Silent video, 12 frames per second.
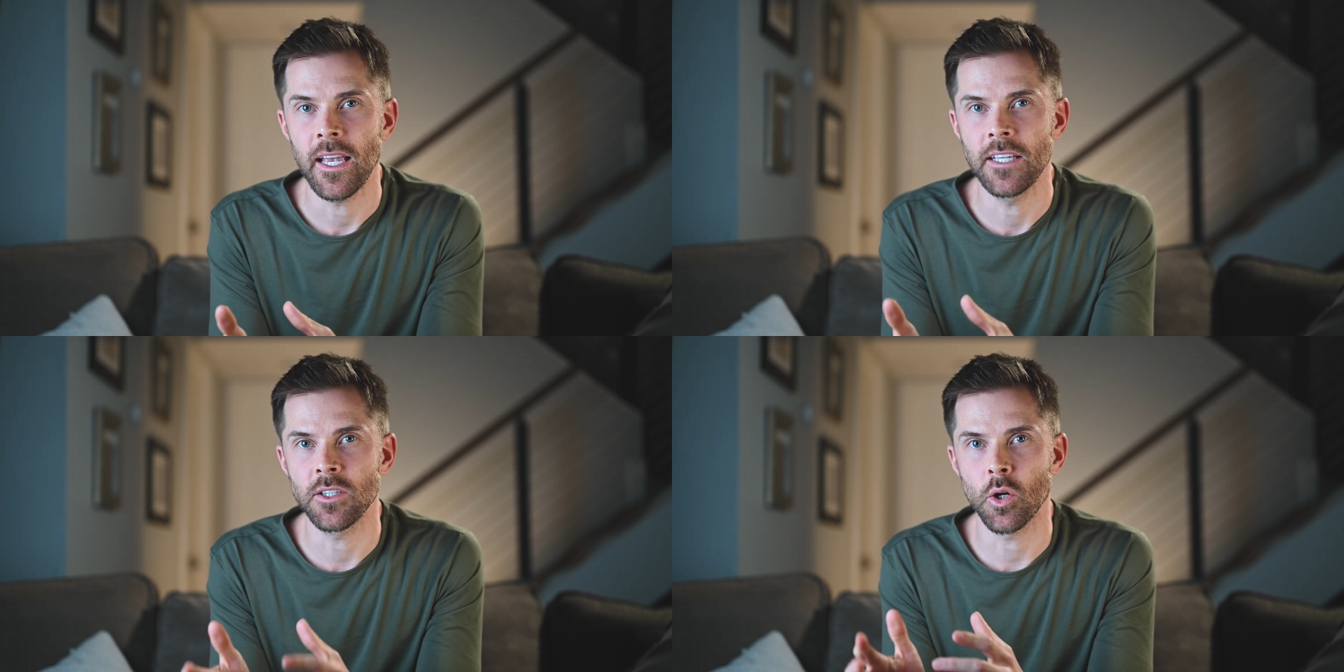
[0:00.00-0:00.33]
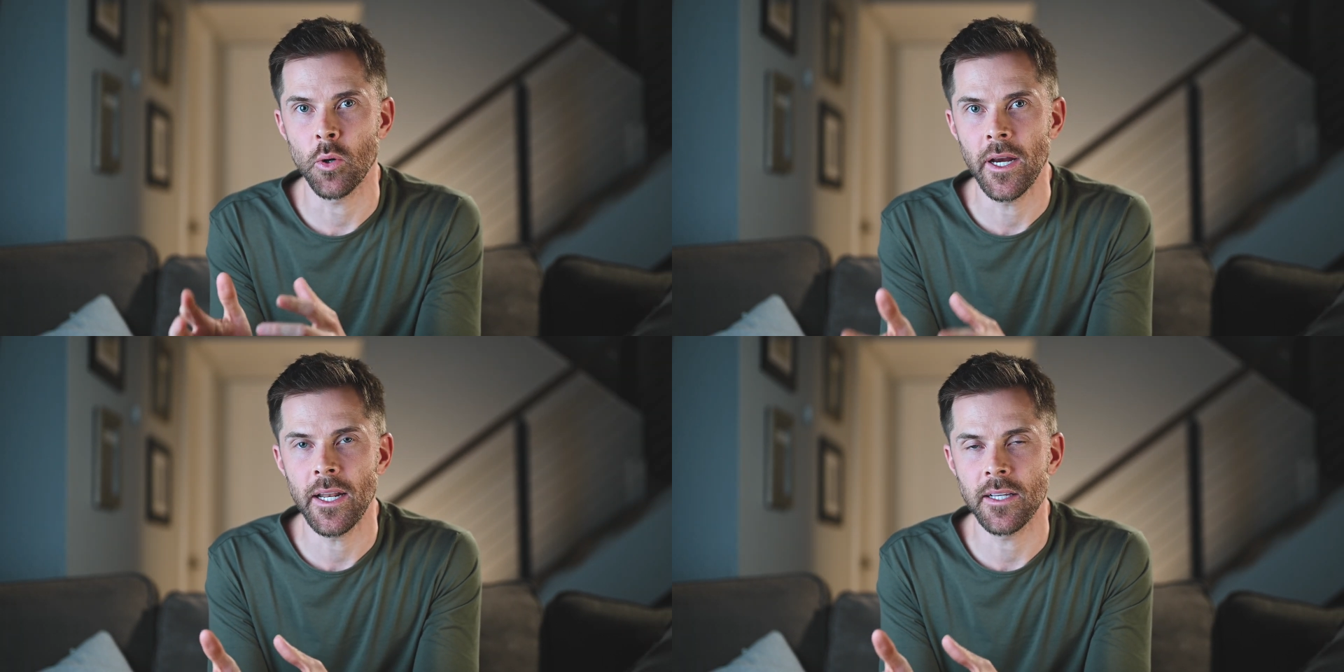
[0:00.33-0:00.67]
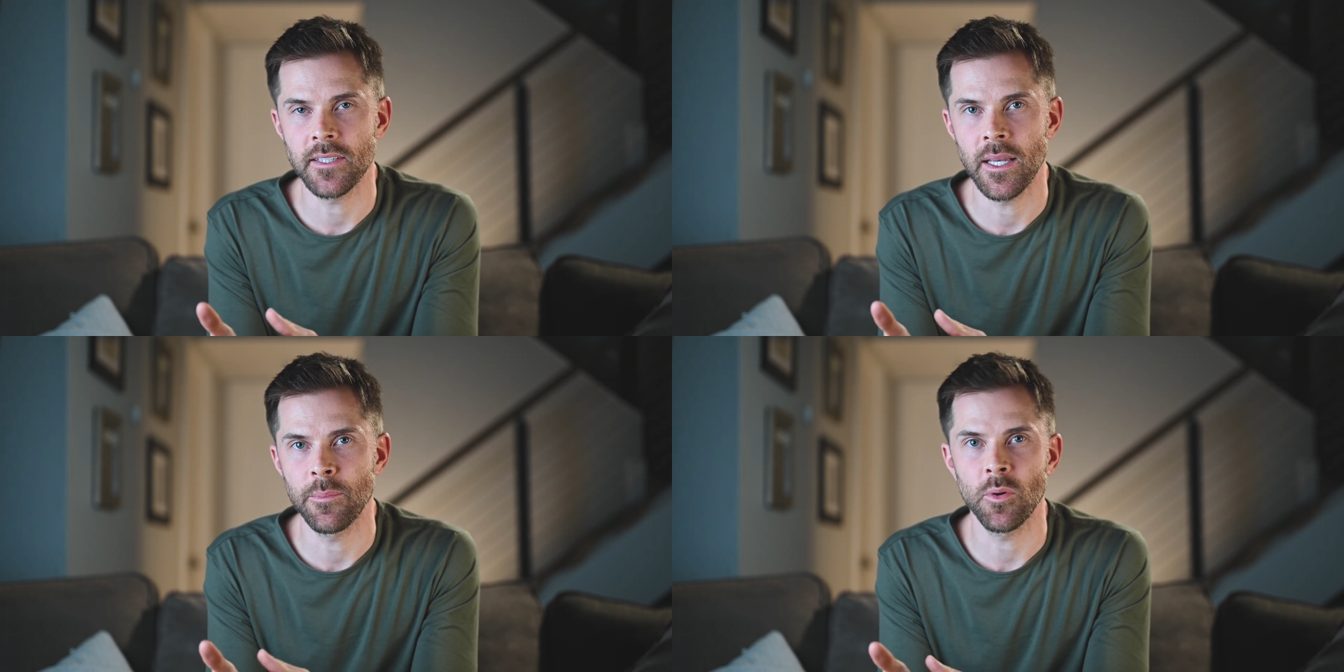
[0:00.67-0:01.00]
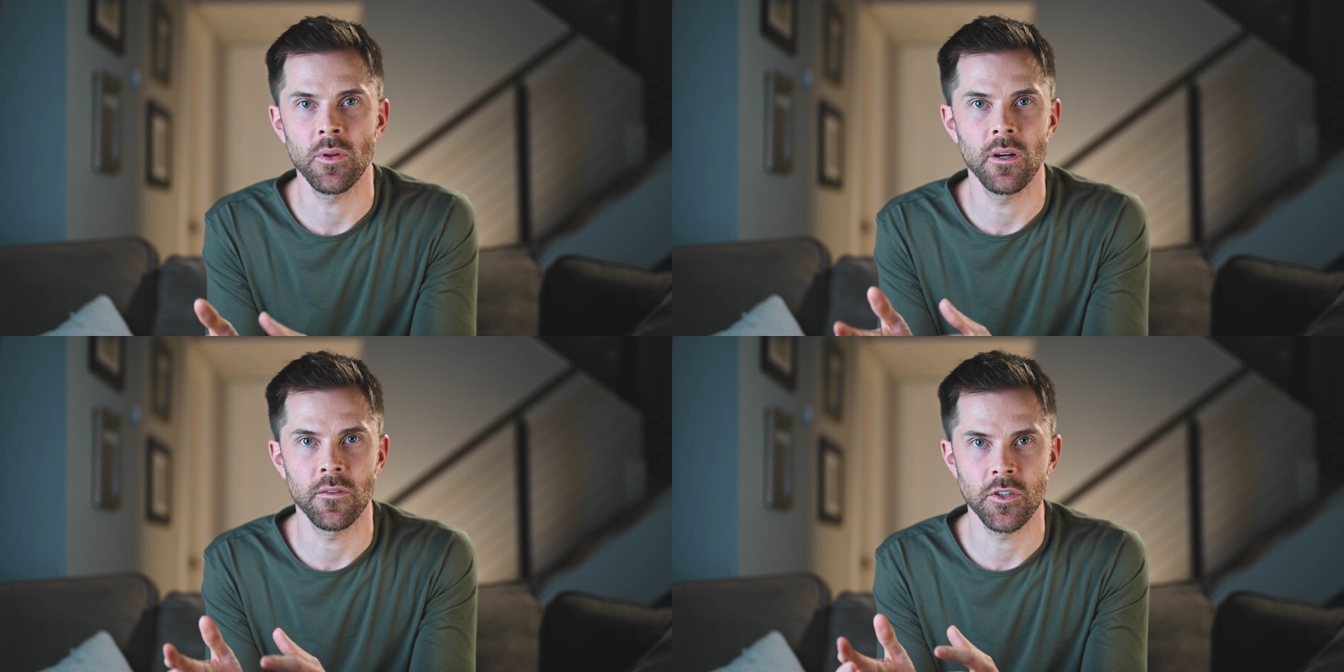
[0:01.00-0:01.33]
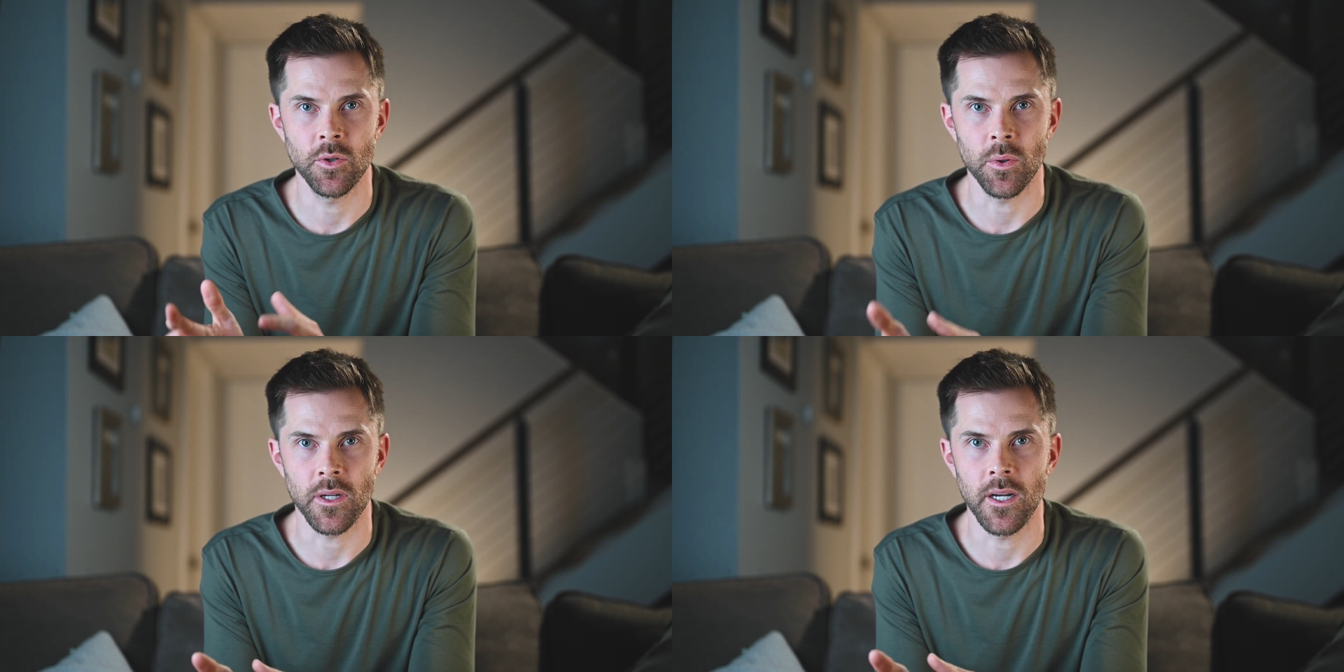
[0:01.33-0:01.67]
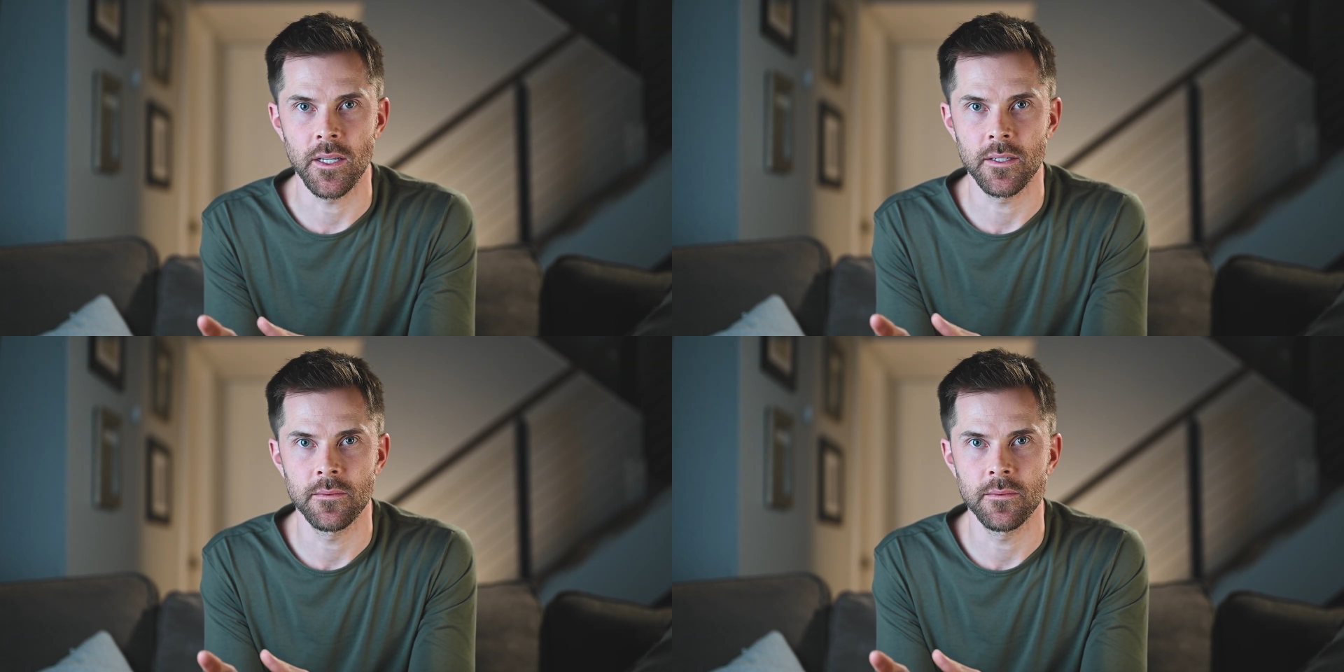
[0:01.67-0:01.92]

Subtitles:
is a great example of a shortcut.